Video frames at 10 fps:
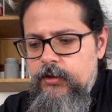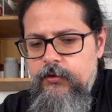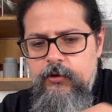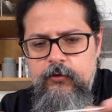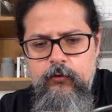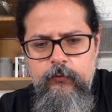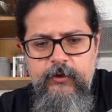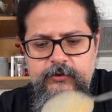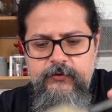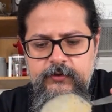Got a whole
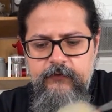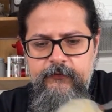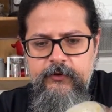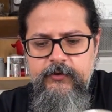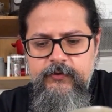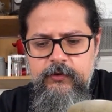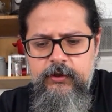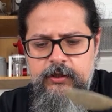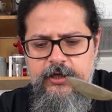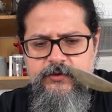bunch of stuff in this.
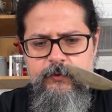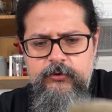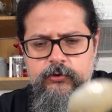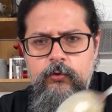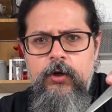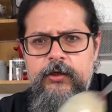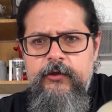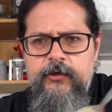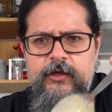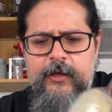Okay, that's about
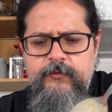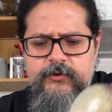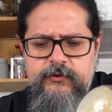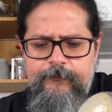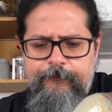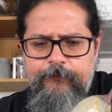200 grams